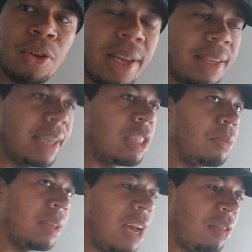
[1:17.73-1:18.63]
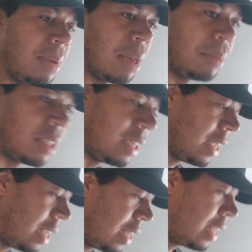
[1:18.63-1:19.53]
You didn't think she would die from that, but she
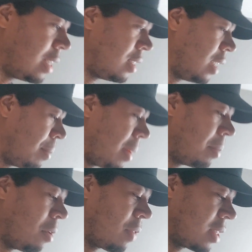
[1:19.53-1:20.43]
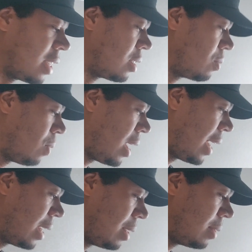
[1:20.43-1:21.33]
did, and it made perfect sense
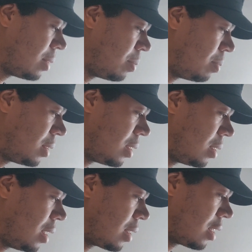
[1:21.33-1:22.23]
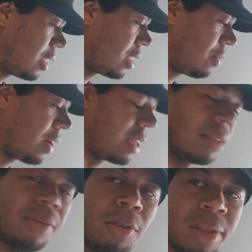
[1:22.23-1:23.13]
why it doesn't change back. It's
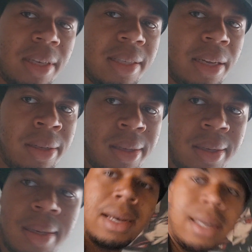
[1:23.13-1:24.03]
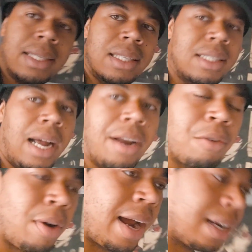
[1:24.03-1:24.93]
unfortunate as hell. This incited a
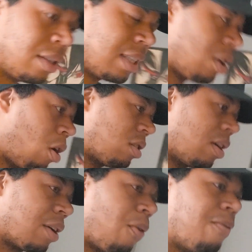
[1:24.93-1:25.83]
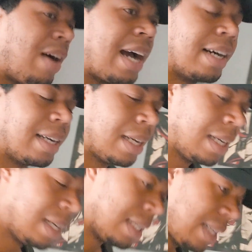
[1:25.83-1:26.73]
riot to just all of a sudden go violent.
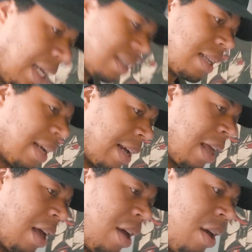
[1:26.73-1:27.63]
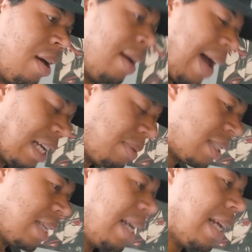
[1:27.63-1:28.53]
See, here's the thing. As we
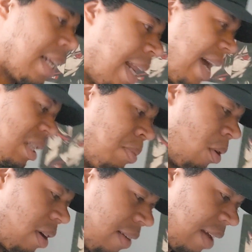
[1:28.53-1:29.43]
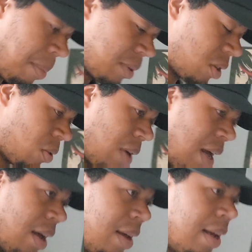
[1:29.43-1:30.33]
seen at the last part of the episode,
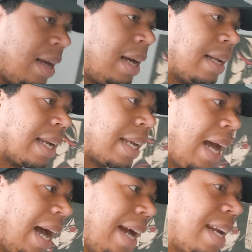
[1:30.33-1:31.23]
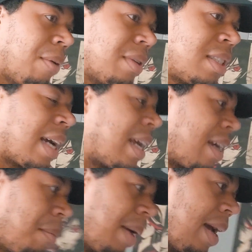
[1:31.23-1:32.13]
the guy that was second
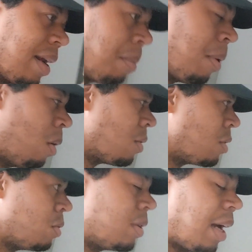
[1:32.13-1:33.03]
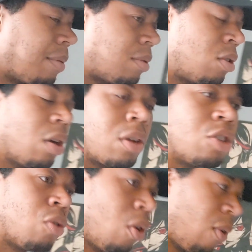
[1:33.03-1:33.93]
command, the bald dude that took
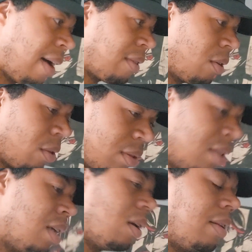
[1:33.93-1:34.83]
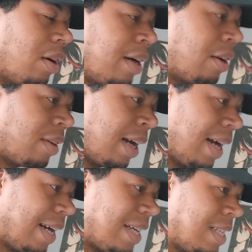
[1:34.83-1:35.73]
control after their leader
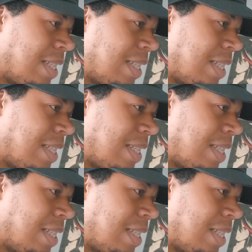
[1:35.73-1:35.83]
died,